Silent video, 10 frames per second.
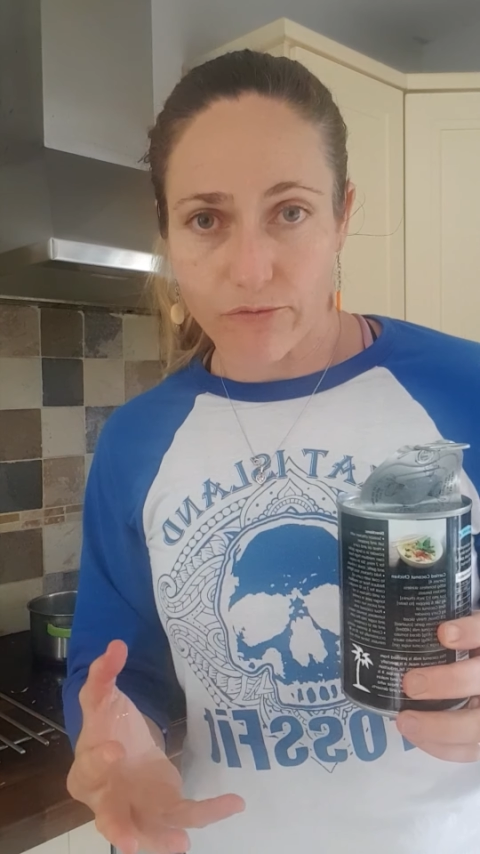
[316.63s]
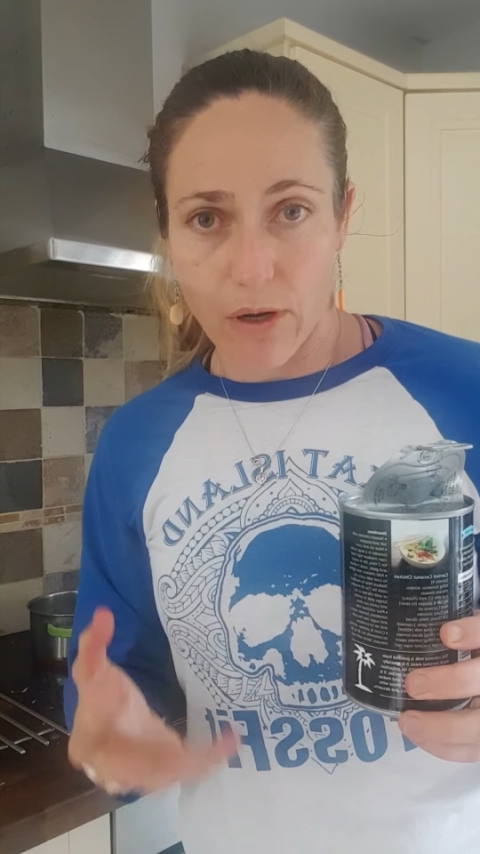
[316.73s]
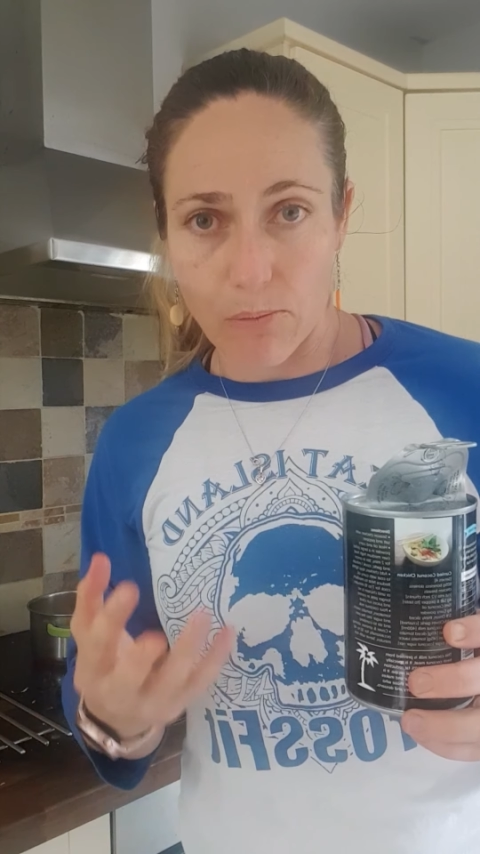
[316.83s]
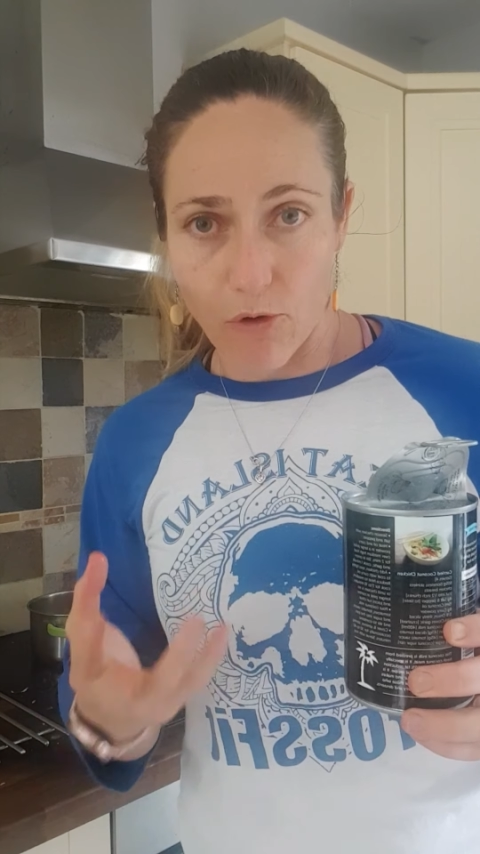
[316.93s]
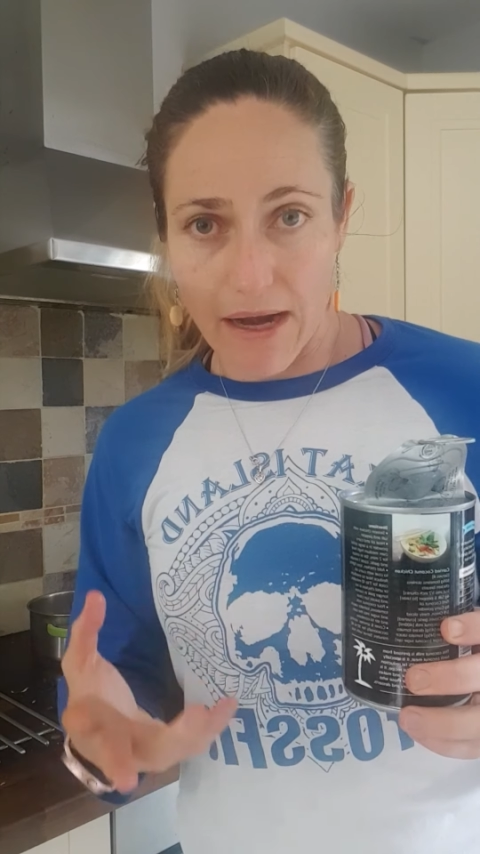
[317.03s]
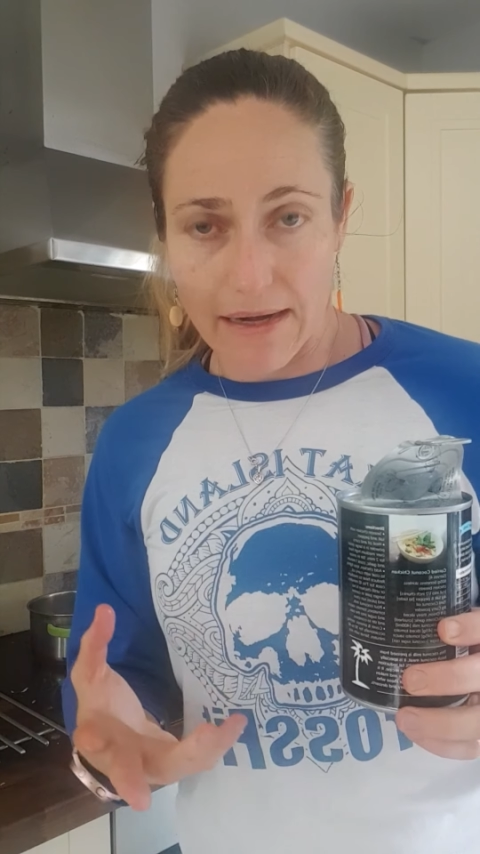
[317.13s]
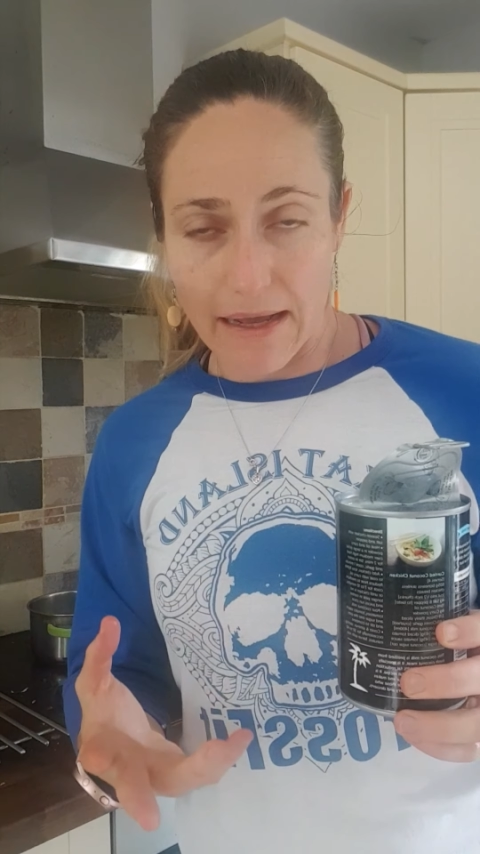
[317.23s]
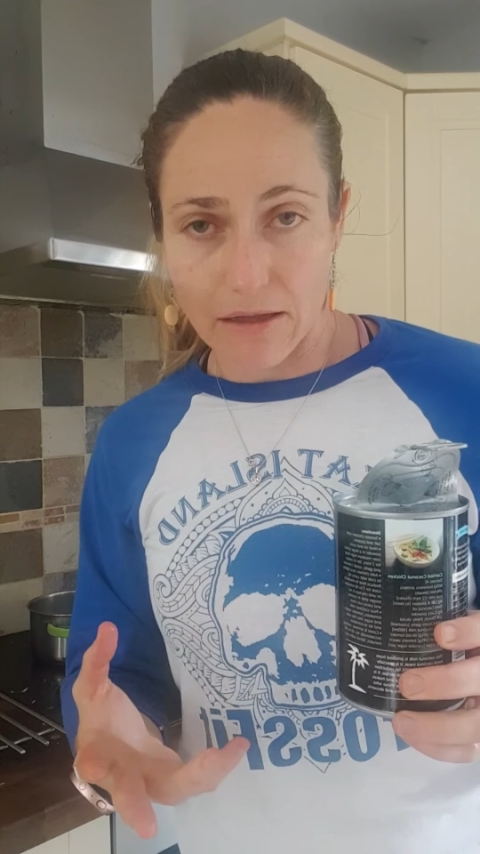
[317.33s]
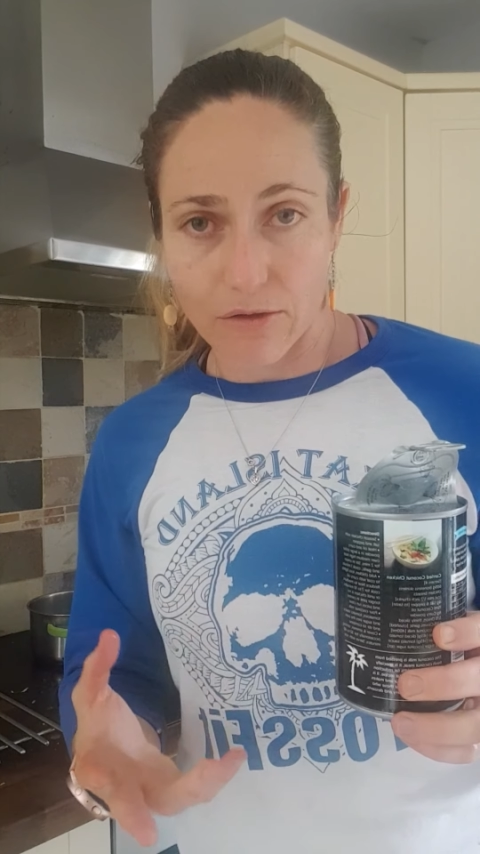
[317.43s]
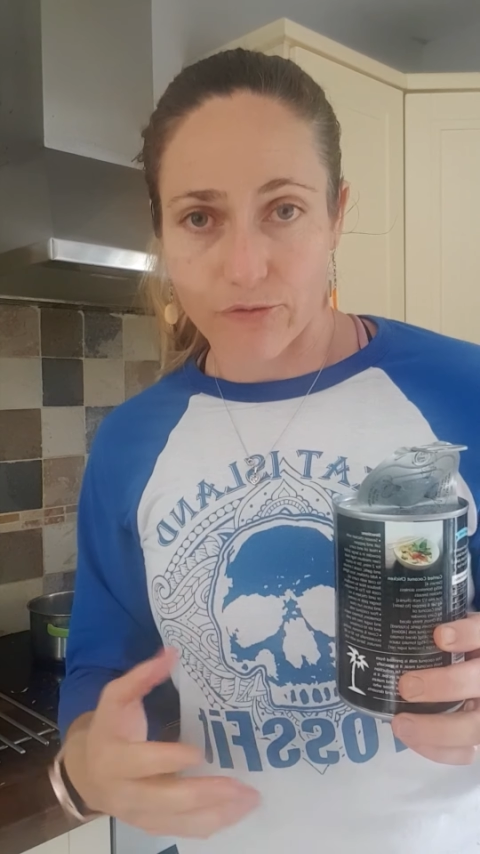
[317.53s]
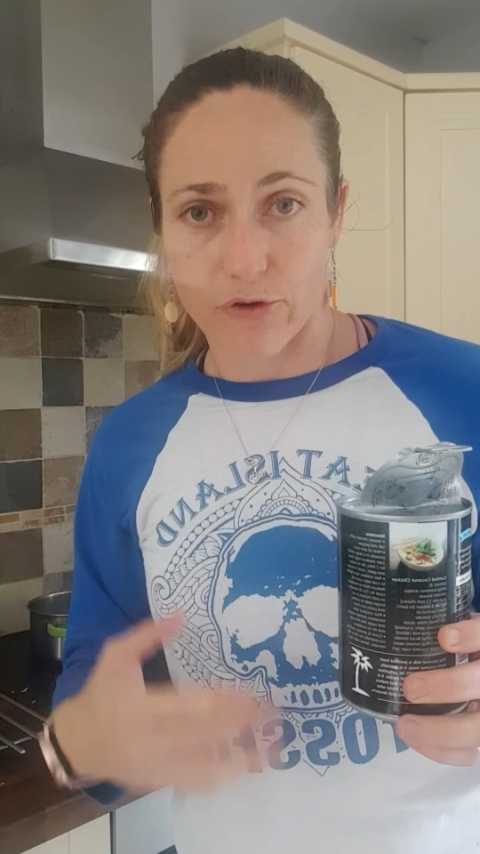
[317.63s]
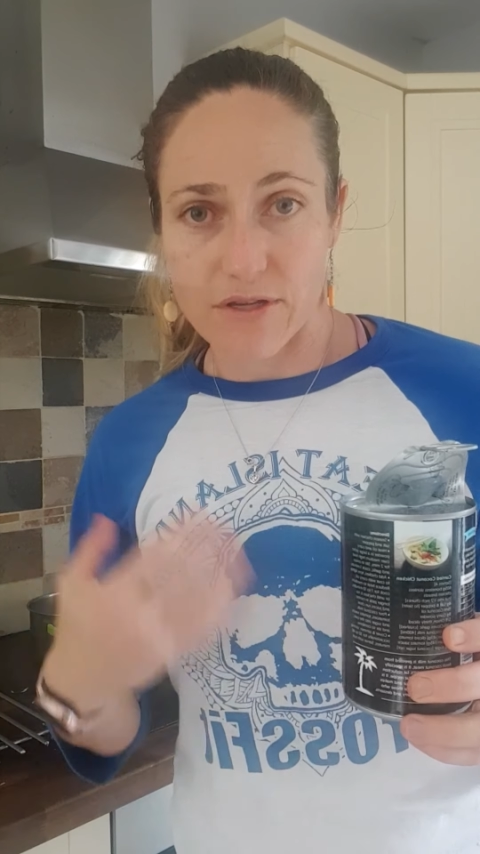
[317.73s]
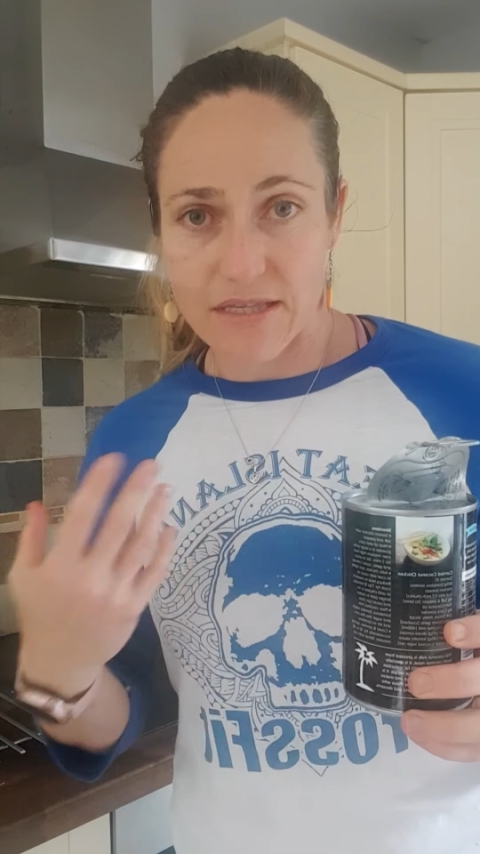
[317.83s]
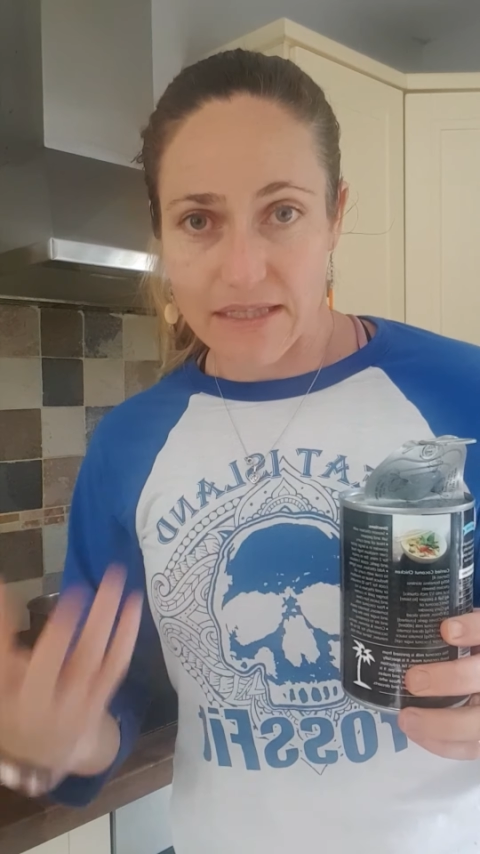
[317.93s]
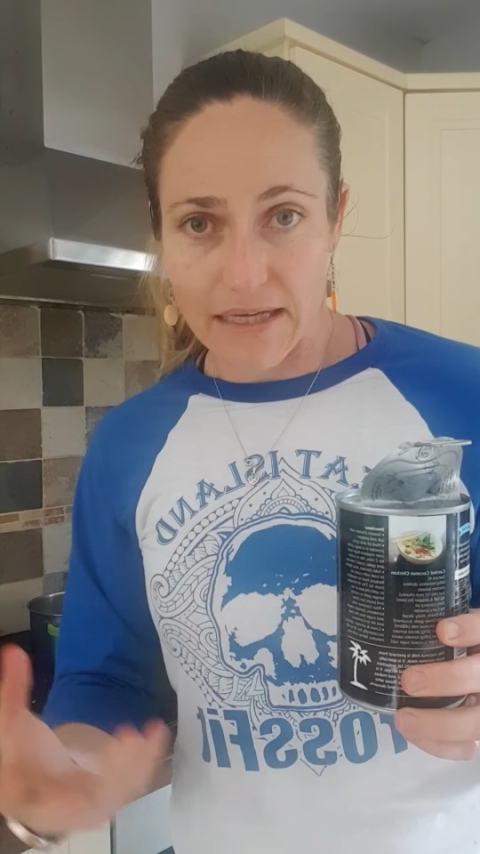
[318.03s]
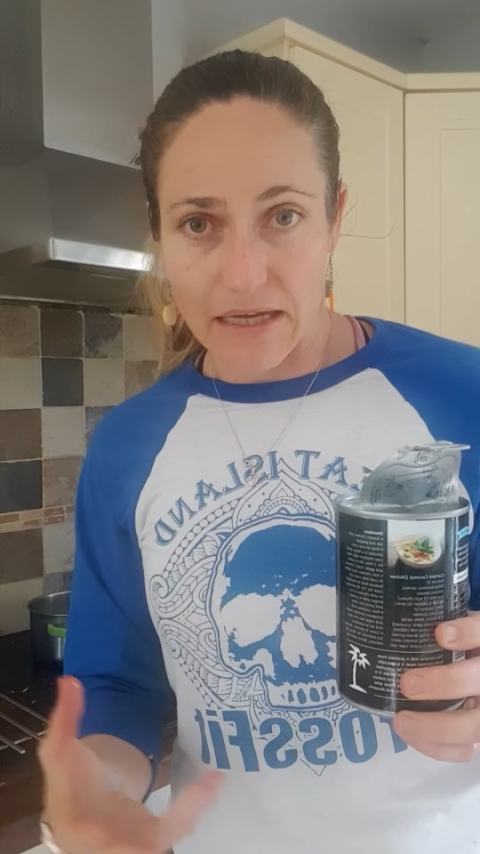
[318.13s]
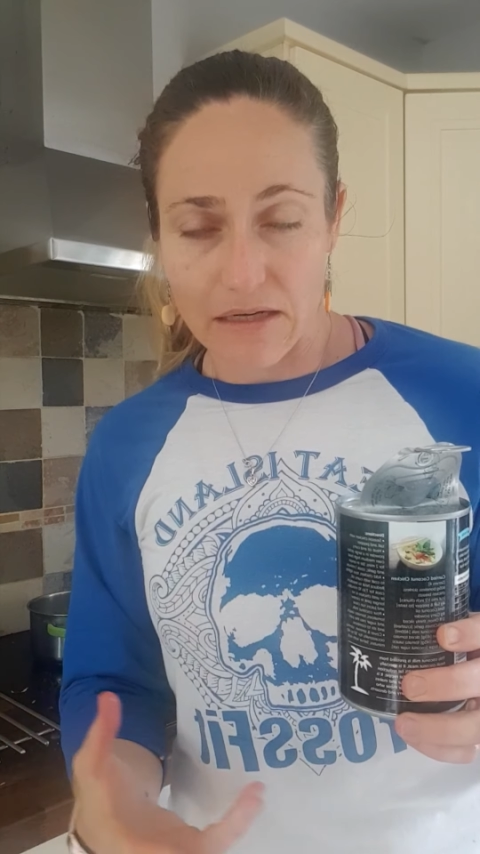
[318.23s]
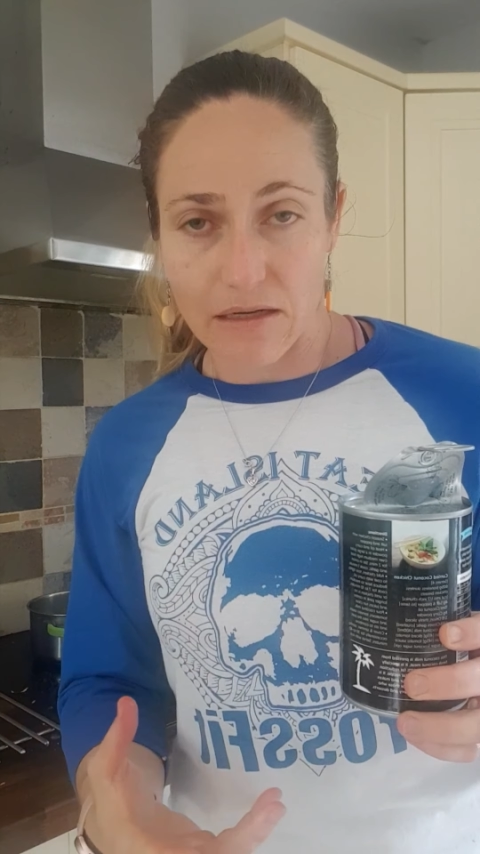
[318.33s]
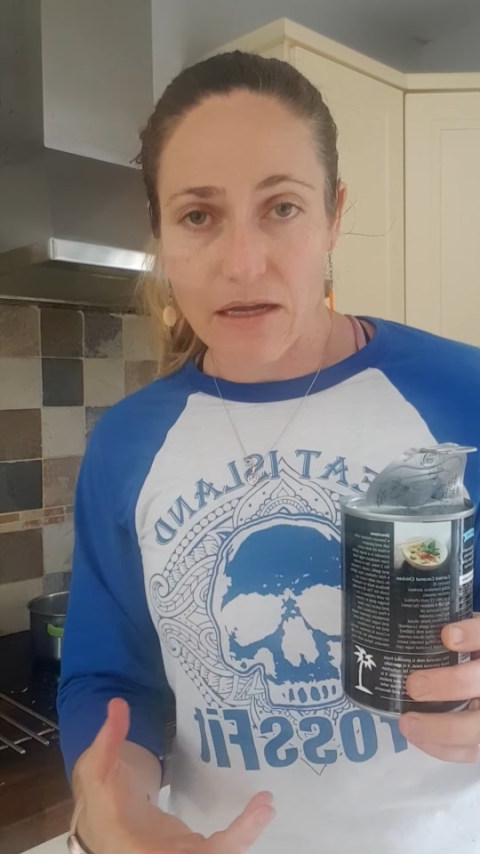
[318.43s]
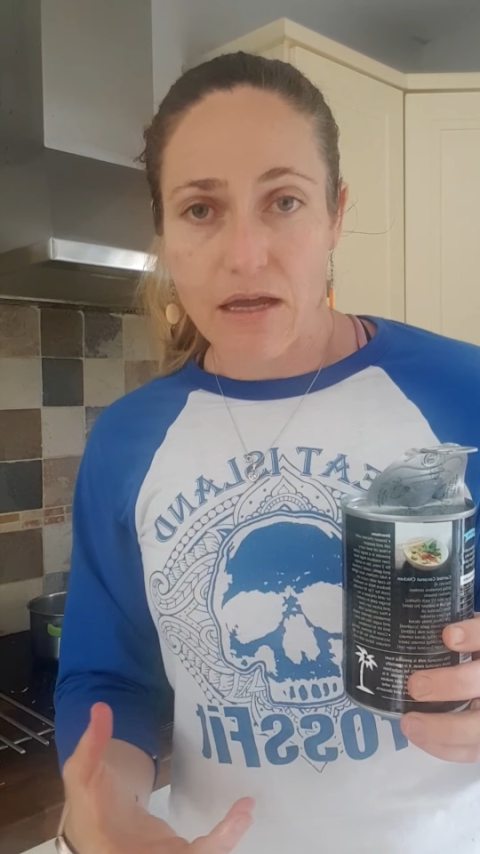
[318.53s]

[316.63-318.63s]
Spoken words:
for our brain health, for our skin,